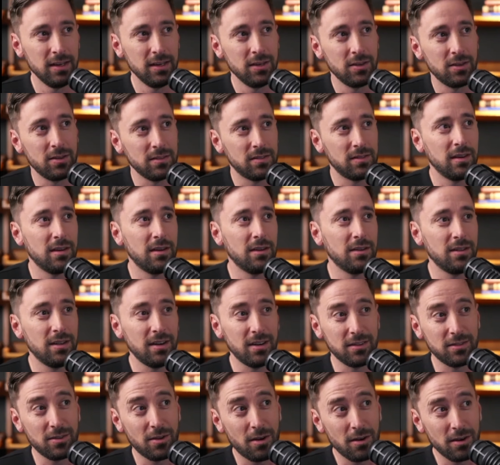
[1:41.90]
You can see here that
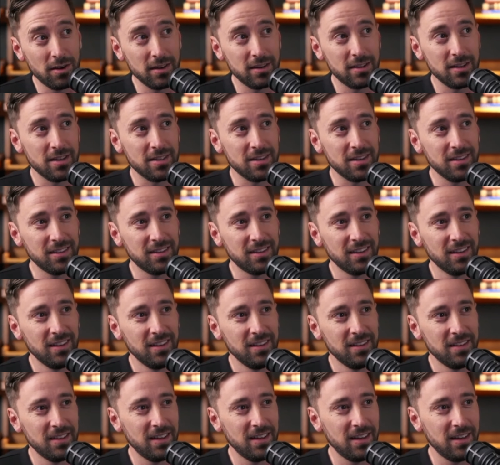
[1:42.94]
it's already done this,
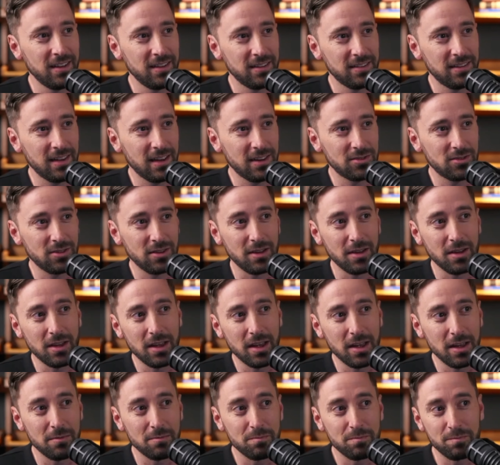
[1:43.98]
and it's actually
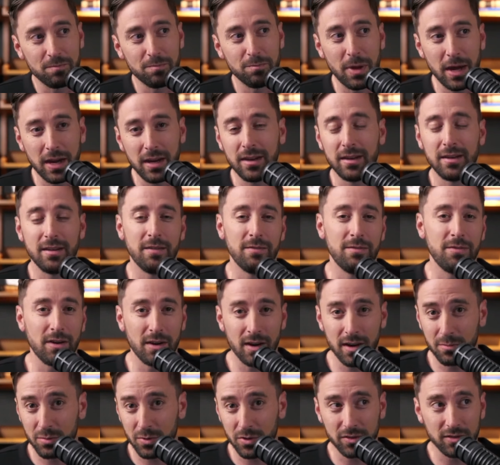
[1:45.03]
embedded
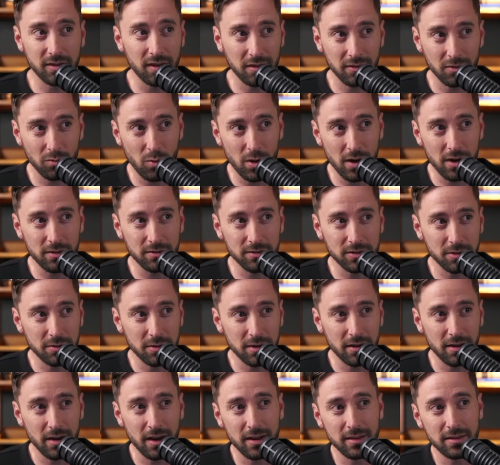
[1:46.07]
variables as well. So
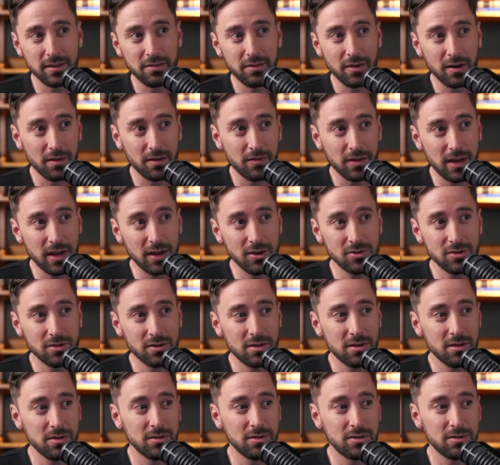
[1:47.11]
here it has a verification
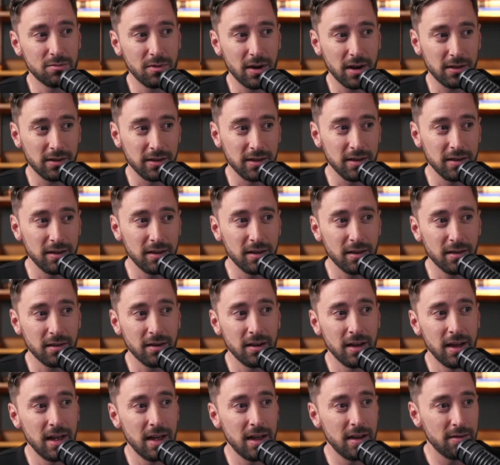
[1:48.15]
code directly in
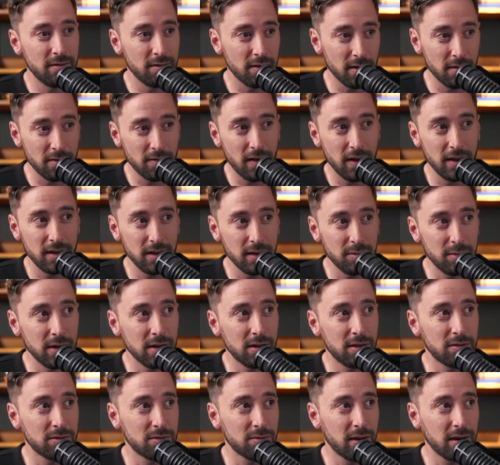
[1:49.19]
here, verify
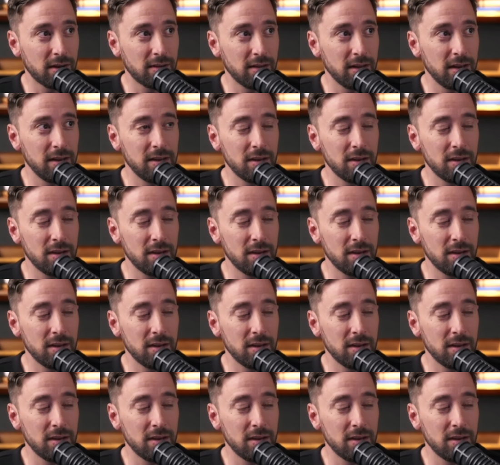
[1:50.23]
email directly